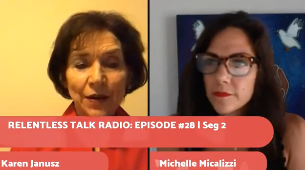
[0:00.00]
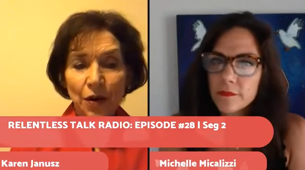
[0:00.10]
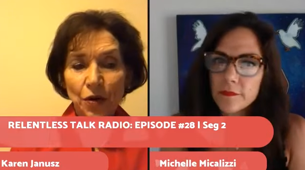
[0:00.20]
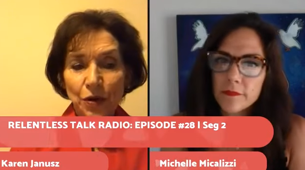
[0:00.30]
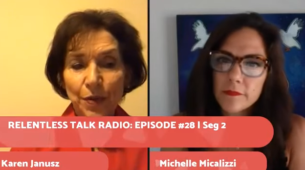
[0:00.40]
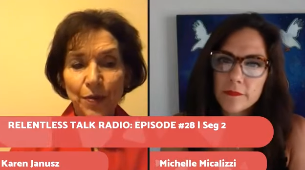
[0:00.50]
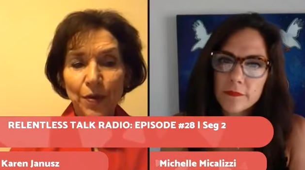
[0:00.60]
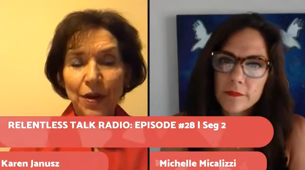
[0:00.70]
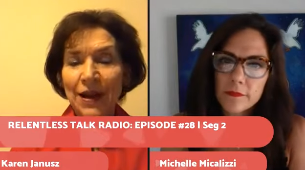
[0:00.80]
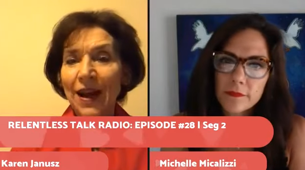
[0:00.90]
Speaker 1: and coach people
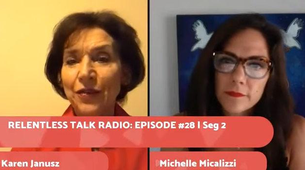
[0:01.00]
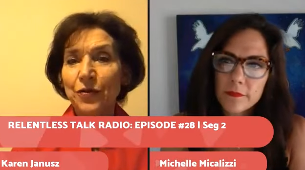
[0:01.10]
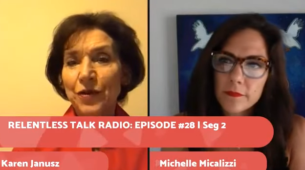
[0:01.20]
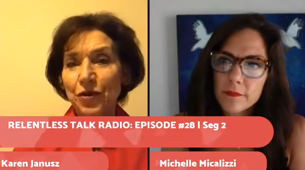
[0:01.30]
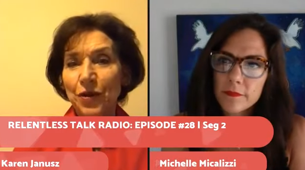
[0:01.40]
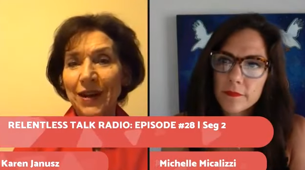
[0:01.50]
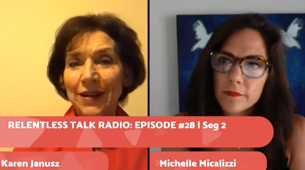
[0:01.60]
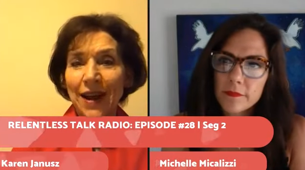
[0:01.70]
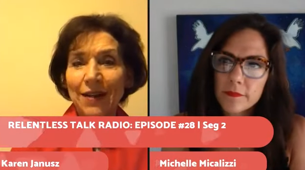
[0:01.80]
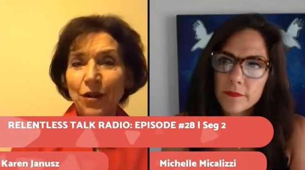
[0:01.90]
on how to enjoy
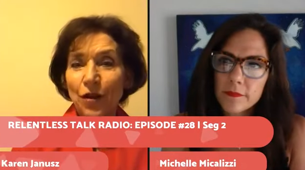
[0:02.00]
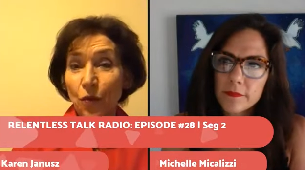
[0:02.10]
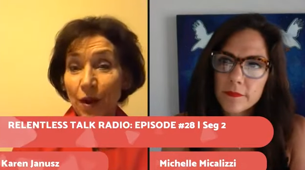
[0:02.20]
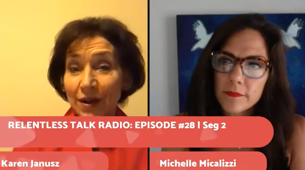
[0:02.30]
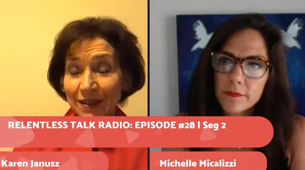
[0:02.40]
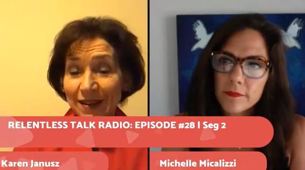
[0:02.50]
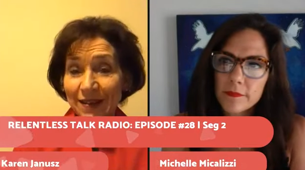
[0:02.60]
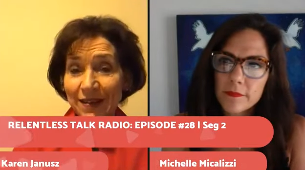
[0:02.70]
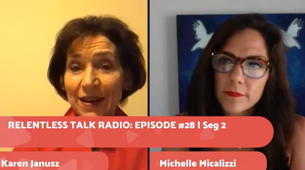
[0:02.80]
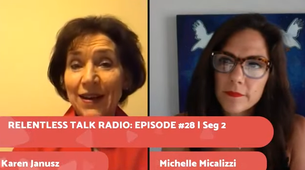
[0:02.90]
lifelong
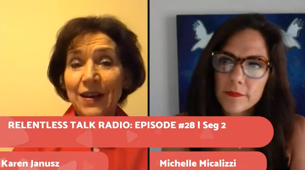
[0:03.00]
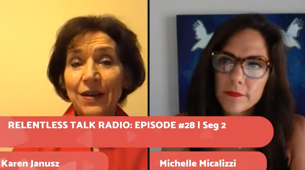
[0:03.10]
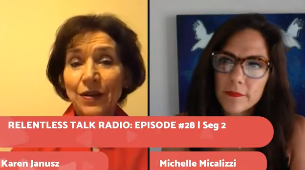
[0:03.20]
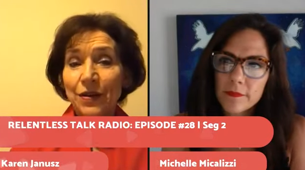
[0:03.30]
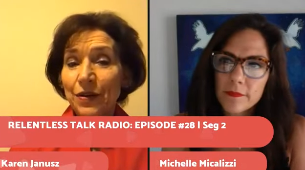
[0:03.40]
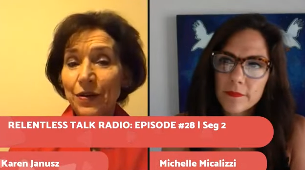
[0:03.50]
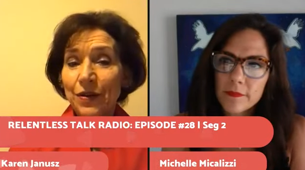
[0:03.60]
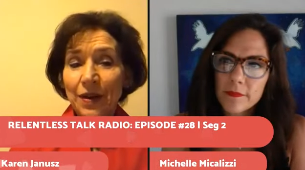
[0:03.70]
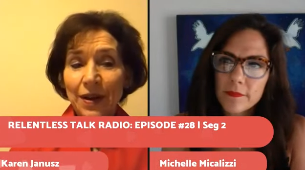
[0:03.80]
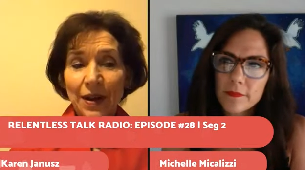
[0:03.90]
wellness,
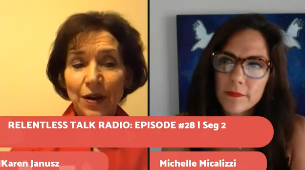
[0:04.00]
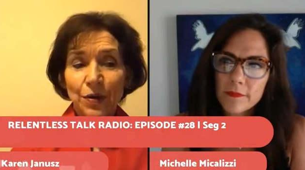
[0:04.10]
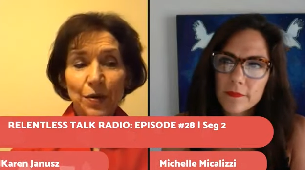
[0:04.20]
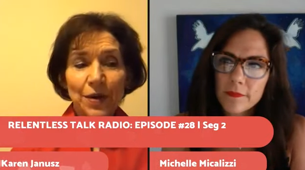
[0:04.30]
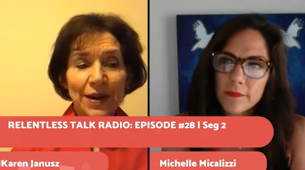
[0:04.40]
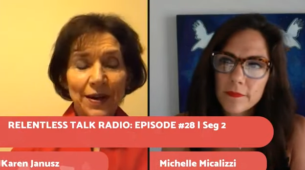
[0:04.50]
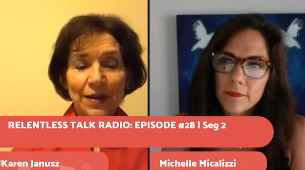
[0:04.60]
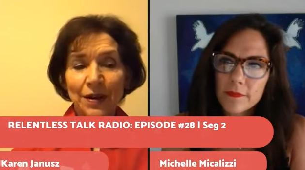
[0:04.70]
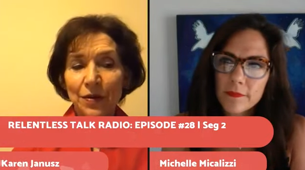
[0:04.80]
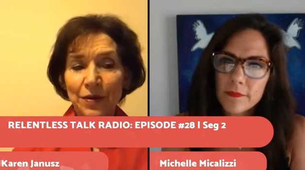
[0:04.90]
including,
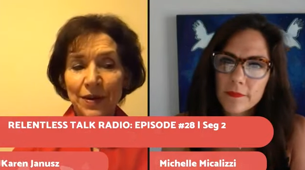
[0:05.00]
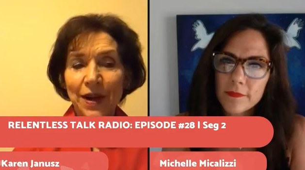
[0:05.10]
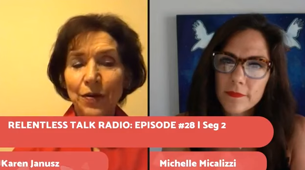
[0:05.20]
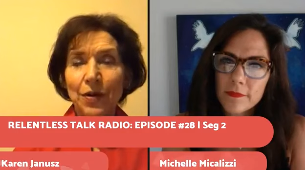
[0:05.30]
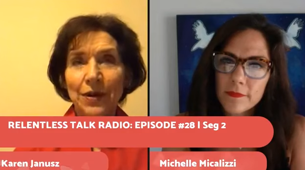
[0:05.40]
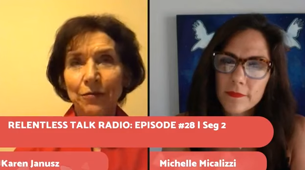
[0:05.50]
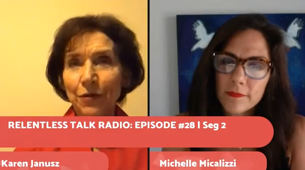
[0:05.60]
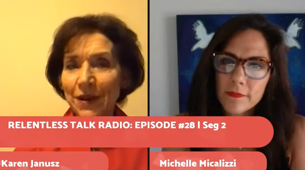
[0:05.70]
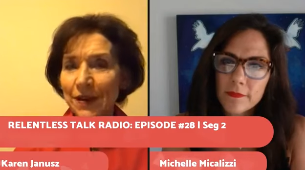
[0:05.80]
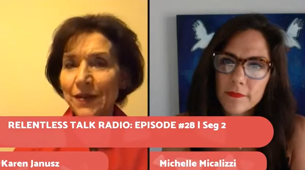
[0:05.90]
you know, not only
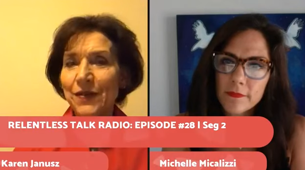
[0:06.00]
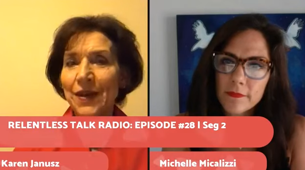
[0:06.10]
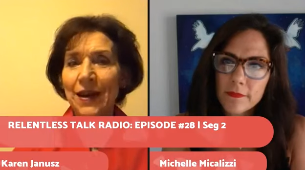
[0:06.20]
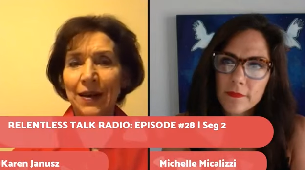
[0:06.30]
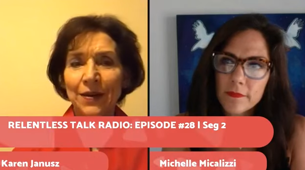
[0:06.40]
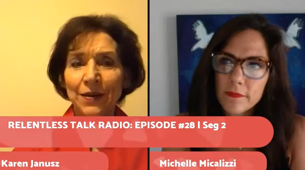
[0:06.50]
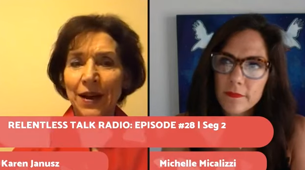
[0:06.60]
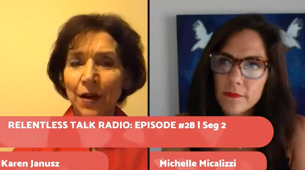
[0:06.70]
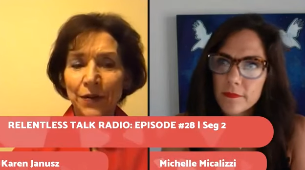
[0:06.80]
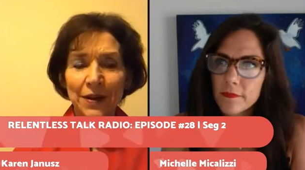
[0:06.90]
fitness and
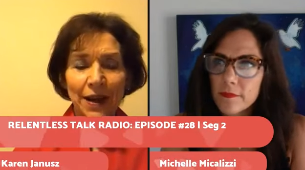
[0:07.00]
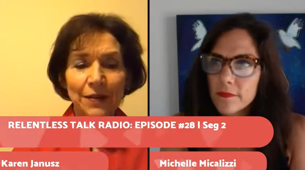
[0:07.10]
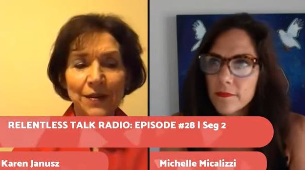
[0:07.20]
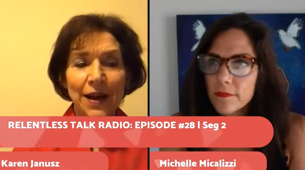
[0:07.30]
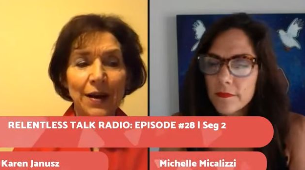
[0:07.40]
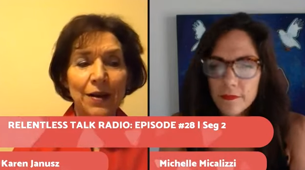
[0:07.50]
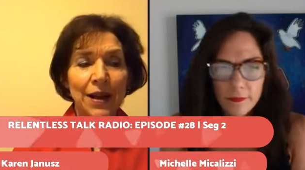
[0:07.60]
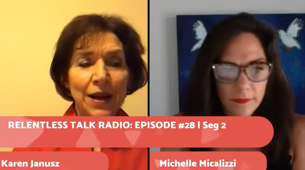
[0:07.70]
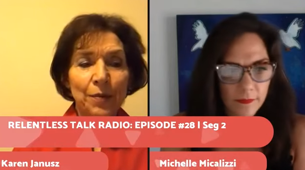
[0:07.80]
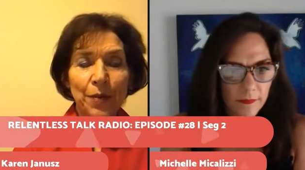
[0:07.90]
healthy lifestyle,
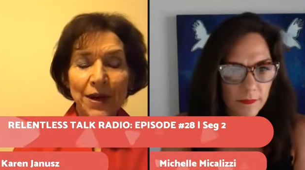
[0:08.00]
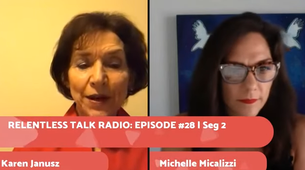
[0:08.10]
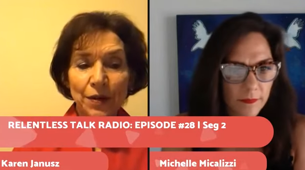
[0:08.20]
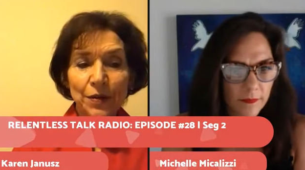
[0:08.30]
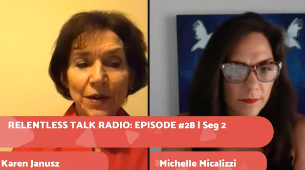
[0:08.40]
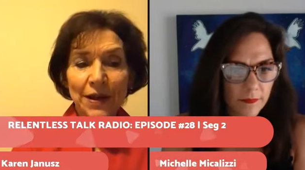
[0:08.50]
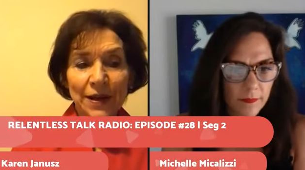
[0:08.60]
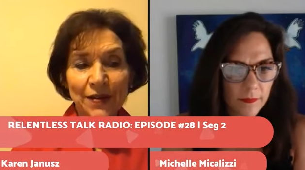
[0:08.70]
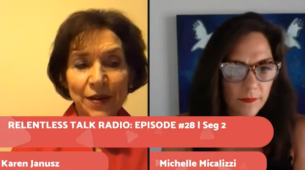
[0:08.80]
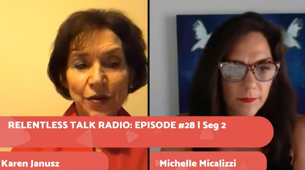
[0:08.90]
but including
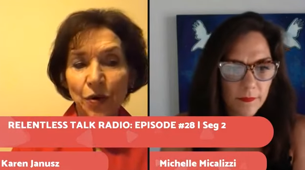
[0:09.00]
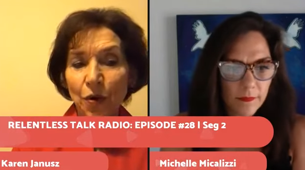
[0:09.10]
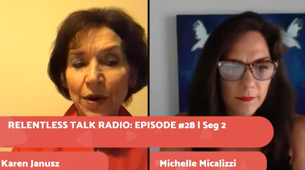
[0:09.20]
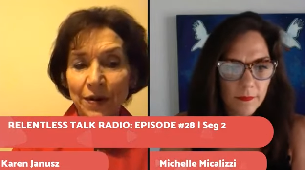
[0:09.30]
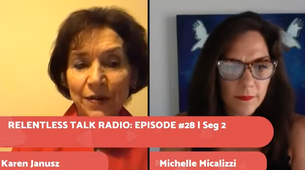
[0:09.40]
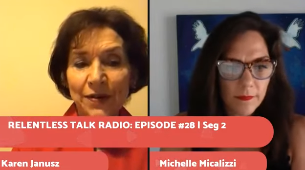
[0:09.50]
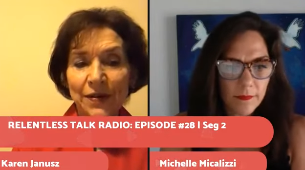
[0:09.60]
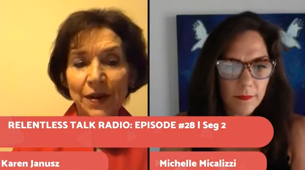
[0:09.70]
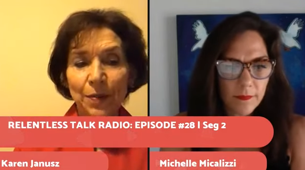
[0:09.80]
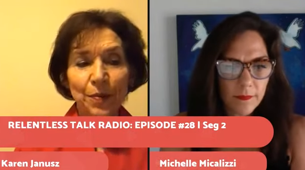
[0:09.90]
essential oils and
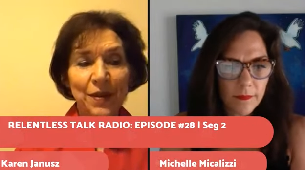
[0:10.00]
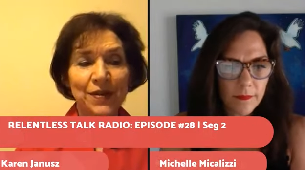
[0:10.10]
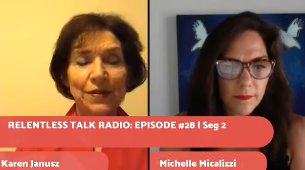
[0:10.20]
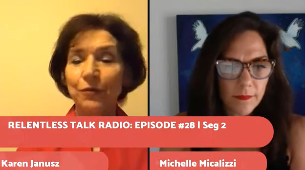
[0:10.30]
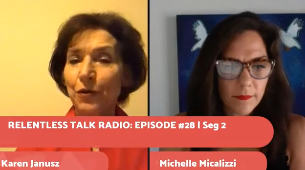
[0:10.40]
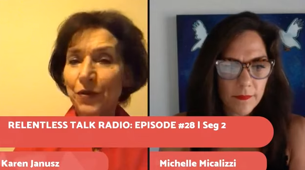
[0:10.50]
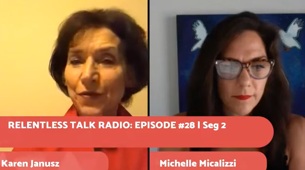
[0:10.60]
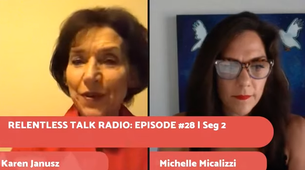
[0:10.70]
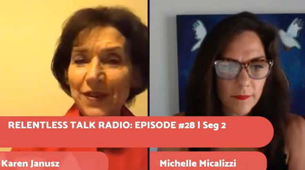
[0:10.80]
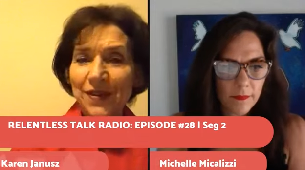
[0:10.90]
supplements infused
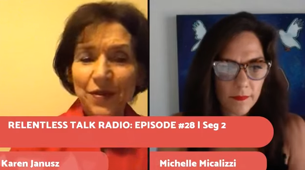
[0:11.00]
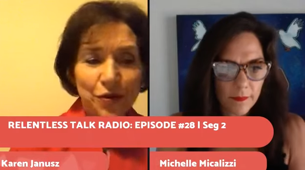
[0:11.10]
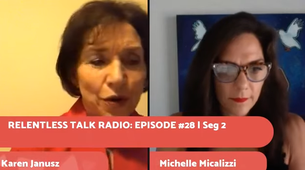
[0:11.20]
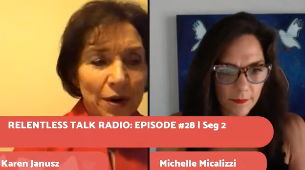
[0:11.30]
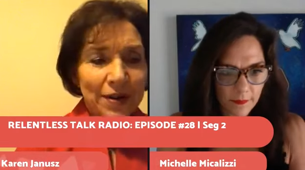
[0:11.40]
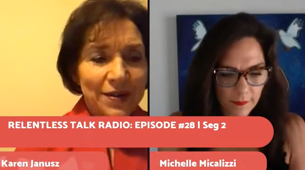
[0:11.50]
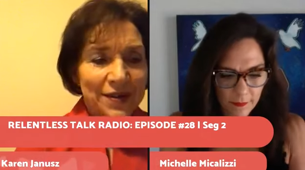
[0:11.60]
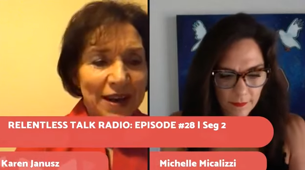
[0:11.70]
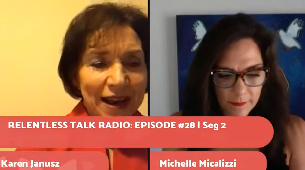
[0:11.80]
with essential oils